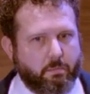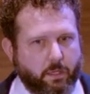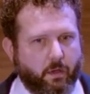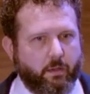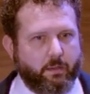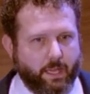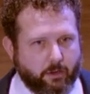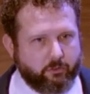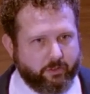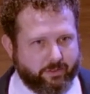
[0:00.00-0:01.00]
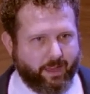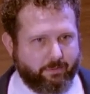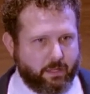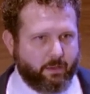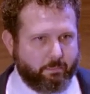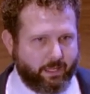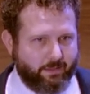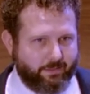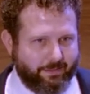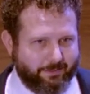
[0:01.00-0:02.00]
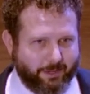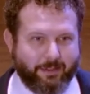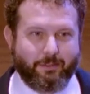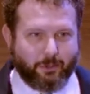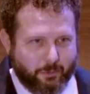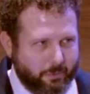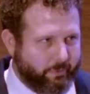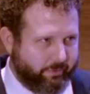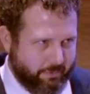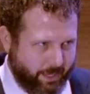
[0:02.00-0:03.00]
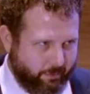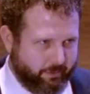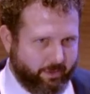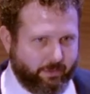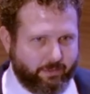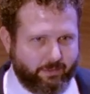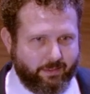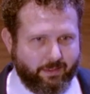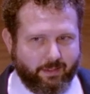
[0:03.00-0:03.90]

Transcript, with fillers: beyond the energy-savvy companies, right? The Googles, the Microsofts.